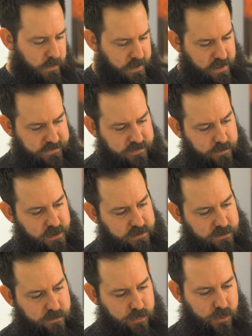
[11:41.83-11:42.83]
We got some
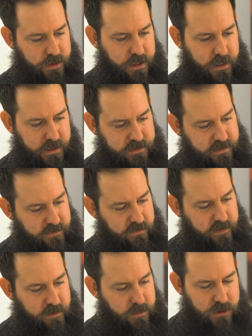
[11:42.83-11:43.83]
extra board connecting
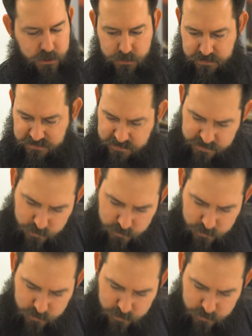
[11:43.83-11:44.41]
thingamadoos